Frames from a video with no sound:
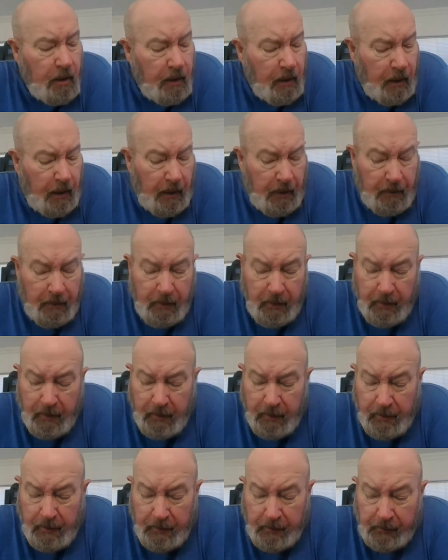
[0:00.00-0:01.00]
And
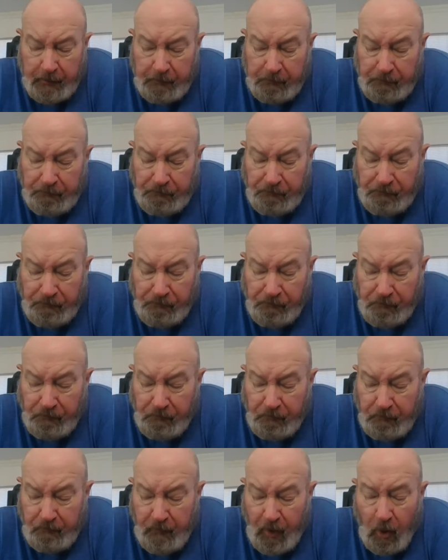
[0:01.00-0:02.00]
I
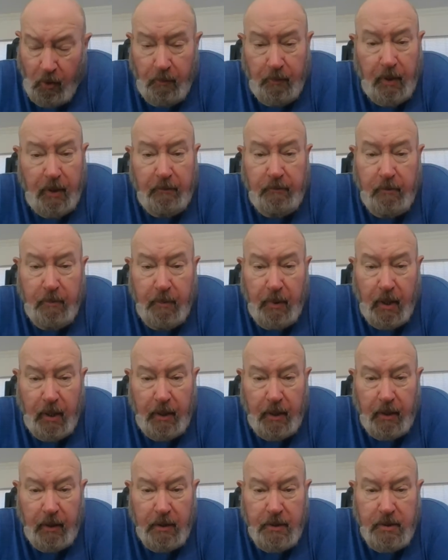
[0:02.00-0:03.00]
hope
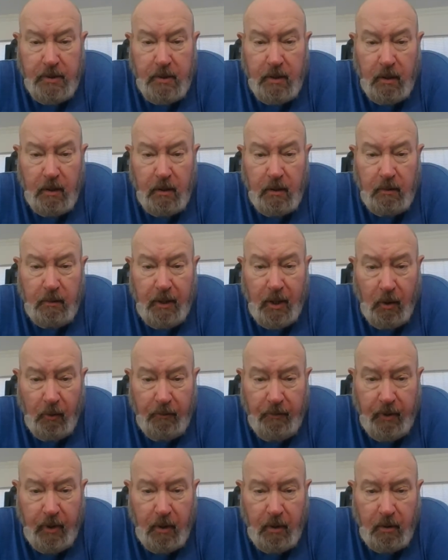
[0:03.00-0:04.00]
everybody is
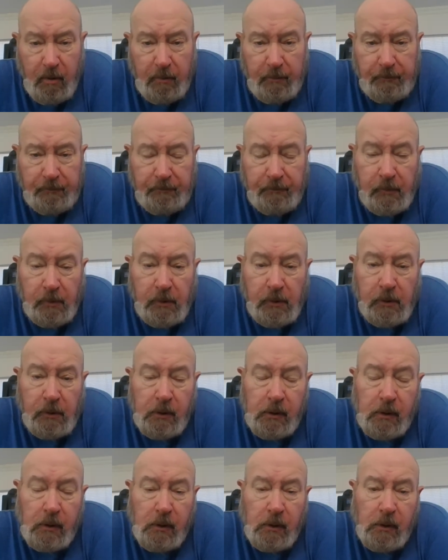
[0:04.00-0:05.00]
healthy
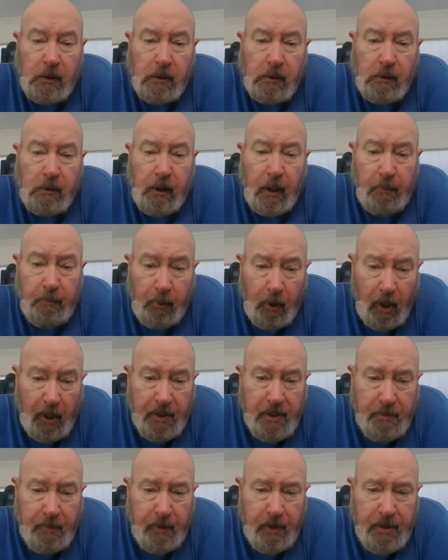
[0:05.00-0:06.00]
and
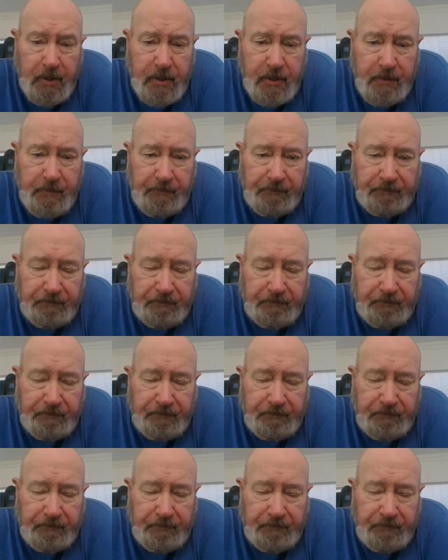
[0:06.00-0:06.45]
prosperous